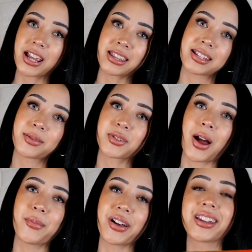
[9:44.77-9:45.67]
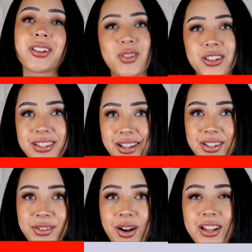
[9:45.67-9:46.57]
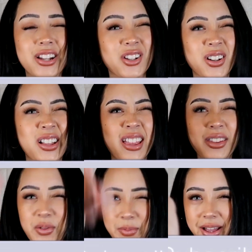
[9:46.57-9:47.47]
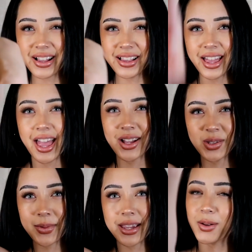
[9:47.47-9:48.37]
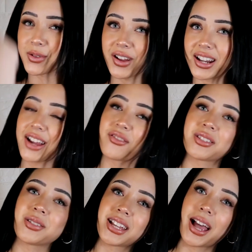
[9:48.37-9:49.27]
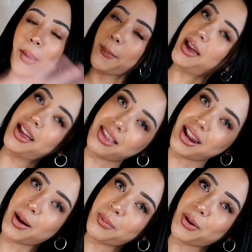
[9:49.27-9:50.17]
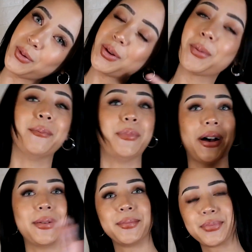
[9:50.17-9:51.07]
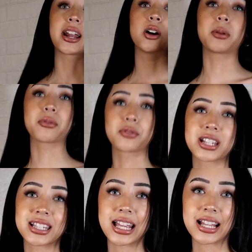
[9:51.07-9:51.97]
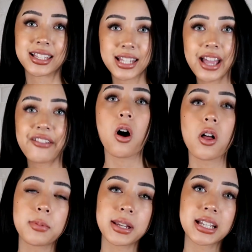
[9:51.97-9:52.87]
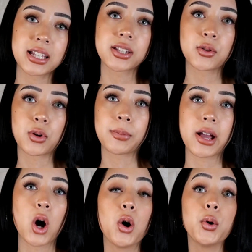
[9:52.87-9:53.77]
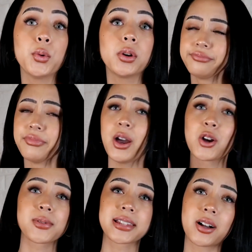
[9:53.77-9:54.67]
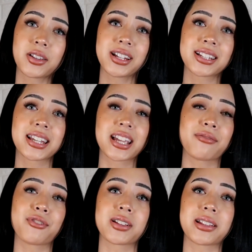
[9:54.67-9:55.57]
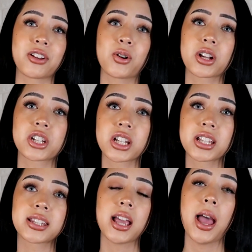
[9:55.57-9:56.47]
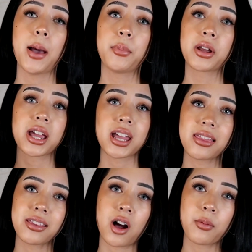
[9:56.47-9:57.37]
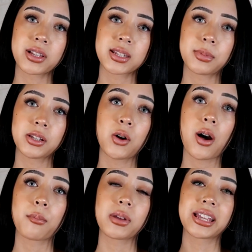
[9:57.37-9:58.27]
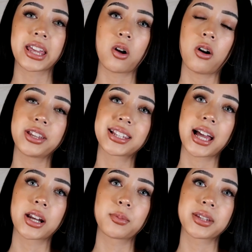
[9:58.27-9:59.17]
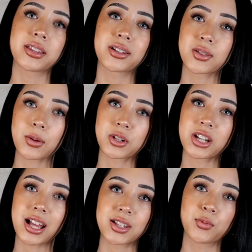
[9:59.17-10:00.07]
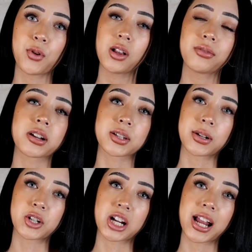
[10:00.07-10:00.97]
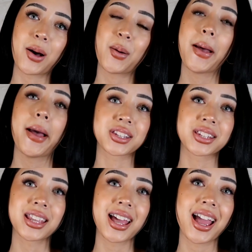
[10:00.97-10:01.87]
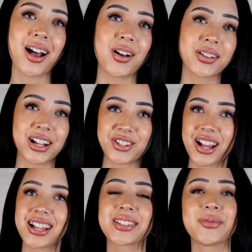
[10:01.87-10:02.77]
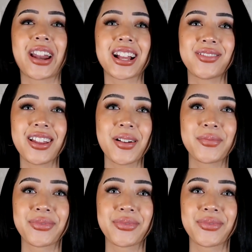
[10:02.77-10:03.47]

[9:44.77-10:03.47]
don't forget to hit that subscribe button and join the Sauce Squad and turn on that little bell to be notified every single time But then I hope everyone is staying safe. All opinions were my own, 100% authentic. And if you guys have any questions, put it in the comments below. I'm gonna be linking all these items in the description as well if you guys wanna check it out. Other than that, I'll catch you guys in my next video.